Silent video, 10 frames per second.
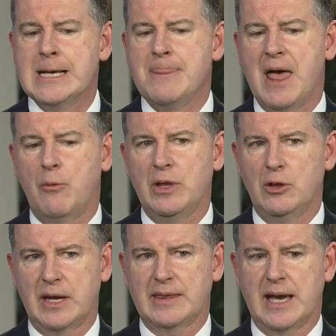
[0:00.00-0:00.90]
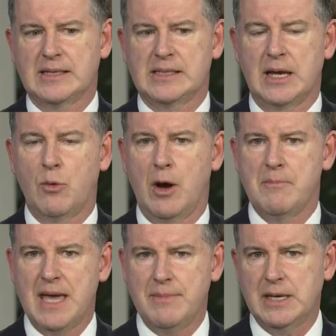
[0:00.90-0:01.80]
Now, we look at that and say, well,
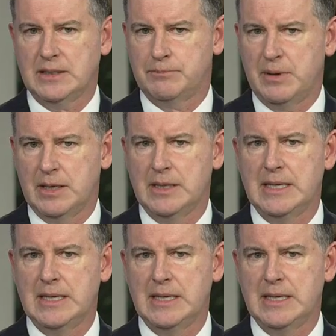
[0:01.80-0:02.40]
maybe it's been